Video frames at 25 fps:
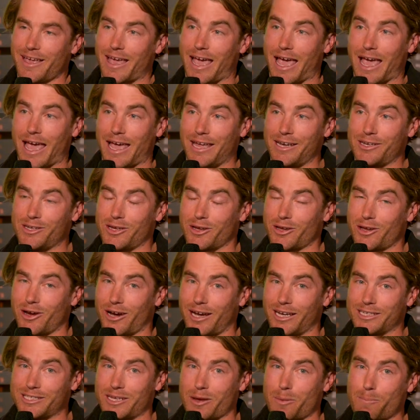And
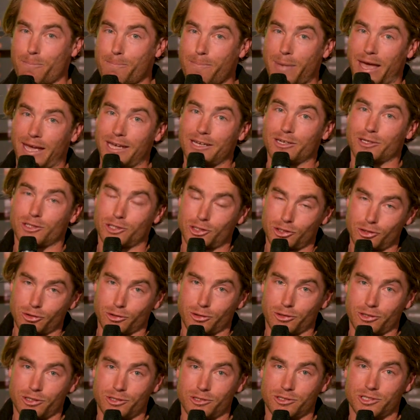guys, make
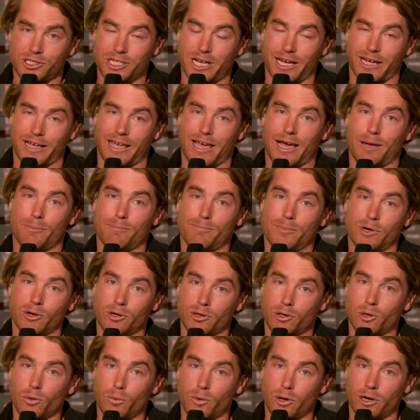sure you check out
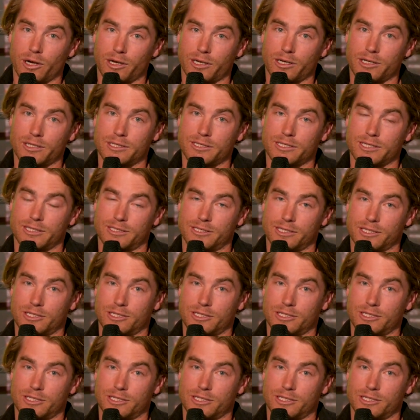Miracle Workers. It's